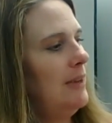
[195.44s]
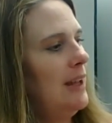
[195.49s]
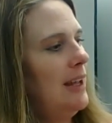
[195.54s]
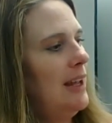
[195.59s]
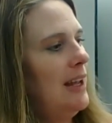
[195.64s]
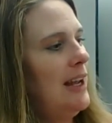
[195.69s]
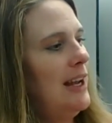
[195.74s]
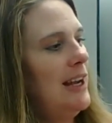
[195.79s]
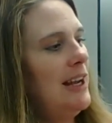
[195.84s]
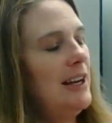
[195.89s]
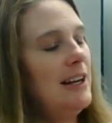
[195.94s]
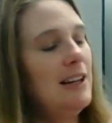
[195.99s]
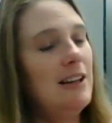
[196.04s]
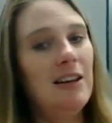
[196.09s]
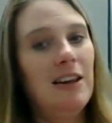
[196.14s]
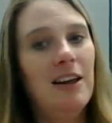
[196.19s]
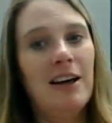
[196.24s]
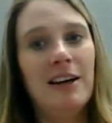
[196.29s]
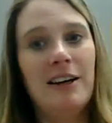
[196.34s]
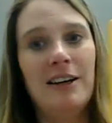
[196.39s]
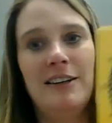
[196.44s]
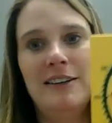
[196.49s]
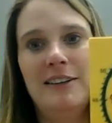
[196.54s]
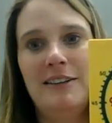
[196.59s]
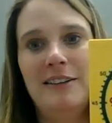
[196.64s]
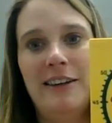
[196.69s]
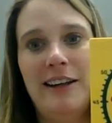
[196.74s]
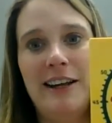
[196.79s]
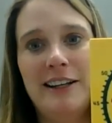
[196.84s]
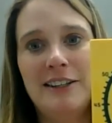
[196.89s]
8 o'clock.
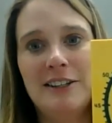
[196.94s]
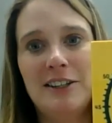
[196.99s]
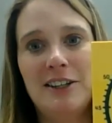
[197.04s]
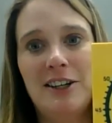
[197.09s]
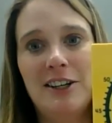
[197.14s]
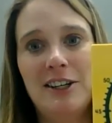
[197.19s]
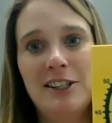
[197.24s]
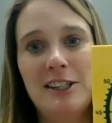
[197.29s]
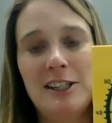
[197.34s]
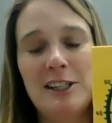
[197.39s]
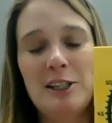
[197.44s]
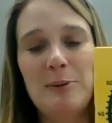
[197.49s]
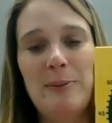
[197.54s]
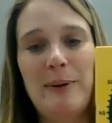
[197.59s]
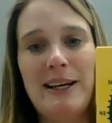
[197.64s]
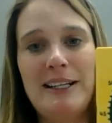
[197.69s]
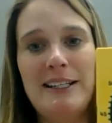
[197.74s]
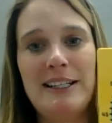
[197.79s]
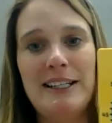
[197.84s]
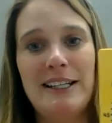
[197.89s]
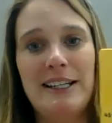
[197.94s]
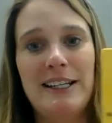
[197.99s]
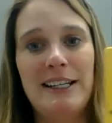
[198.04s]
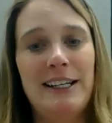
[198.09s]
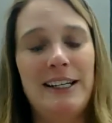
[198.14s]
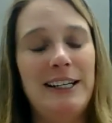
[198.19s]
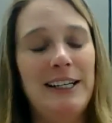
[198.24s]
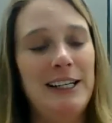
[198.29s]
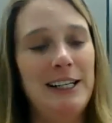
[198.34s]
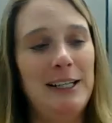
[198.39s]
That's Carson's
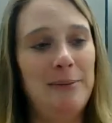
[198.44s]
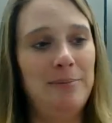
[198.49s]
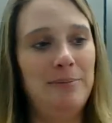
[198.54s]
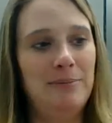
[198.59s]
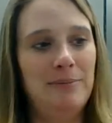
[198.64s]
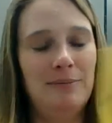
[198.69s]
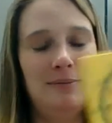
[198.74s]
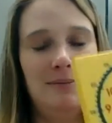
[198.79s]
bedtime.